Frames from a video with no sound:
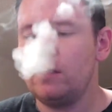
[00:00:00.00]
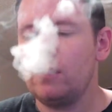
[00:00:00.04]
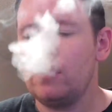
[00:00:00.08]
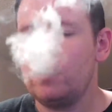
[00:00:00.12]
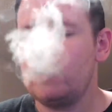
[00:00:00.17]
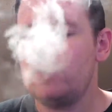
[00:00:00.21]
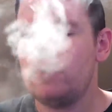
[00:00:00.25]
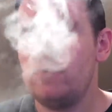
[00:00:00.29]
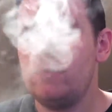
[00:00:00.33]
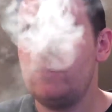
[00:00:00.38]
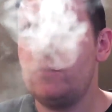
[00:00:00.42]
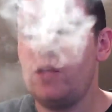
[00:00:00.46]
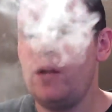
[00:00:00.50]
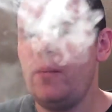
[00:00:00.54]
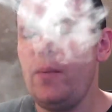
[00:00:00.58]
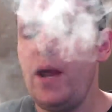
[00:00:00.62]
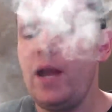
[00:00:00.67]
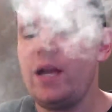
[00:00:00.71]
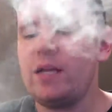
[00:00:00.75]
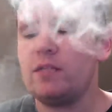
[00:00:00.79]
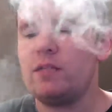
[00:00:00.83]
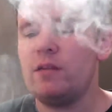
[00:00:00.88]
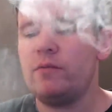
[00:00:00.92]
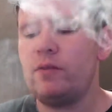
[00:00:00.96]
Some
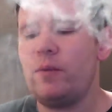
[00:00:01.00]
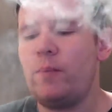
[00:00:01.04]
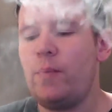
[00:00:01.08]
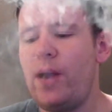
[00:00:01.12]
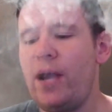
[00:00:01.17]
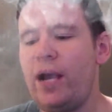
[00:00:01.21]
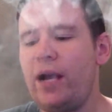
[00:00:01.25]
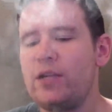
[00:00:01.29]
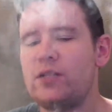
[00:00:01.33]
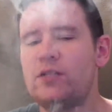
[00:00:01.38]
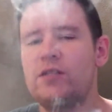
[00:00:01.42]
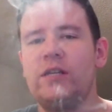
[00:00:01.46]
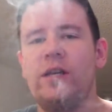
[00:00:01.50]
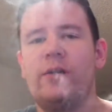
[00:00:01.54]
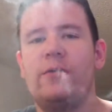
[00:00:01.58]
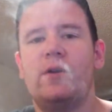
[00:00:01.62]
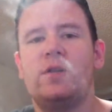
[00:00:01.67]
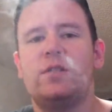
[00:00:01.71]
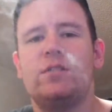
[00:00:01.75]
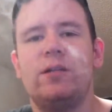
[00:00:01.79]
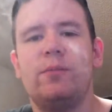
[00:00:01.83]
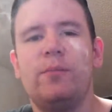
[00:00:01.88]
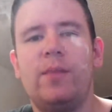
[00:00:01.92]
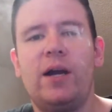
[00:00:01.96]
dumbass left a pack of
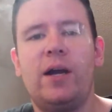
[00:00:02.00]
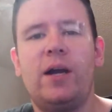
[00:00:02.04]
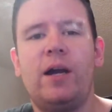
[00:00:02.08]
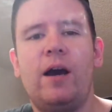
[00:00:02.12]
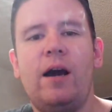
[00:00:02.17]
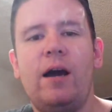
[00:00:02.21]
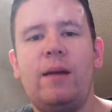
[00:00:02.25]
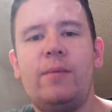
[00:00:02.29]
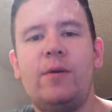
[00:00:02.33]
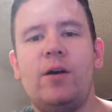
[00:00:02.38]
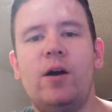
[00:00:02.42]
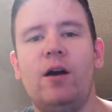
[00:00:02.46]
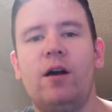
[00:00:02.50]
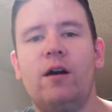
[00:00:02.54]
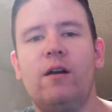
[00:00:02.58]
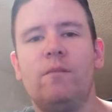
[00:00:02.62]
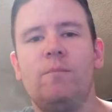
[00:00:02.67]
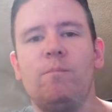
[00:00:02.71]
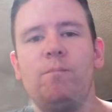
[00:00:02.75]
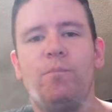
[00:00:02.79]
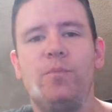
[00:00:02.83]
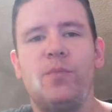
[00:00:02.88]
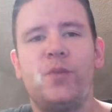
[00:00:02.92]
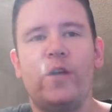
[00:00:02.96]
cigarettes in my
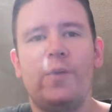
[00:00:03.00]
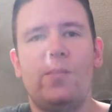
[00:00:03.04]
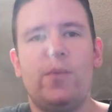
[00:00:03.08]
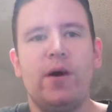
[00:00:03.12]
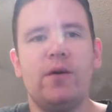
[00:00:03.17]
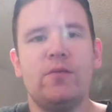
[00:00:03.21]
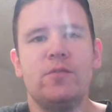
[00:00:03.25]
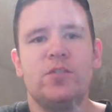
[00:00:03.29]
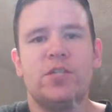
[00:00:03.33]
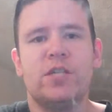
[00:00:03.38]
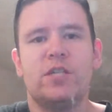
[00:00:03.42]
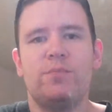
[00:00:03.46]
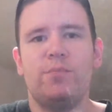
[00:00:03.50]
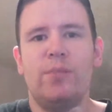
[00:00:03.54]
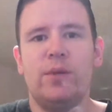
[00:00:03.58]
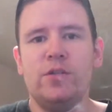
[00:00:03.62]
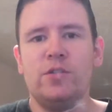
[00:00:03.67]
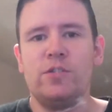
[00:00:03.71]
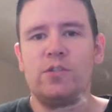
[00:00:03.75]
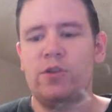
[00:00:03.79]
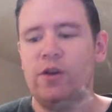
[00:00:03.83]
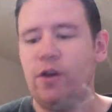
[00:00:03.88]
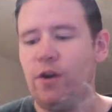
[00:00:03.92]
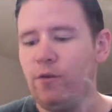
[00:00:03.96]
car here about 6
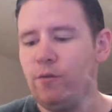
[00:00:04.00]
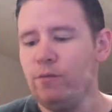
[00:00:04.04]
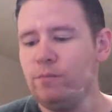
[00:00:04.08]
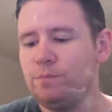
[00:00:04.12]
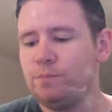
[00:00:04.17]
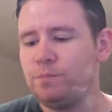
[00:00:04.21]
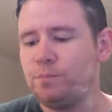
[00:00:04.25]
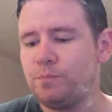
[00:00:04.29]
months ago.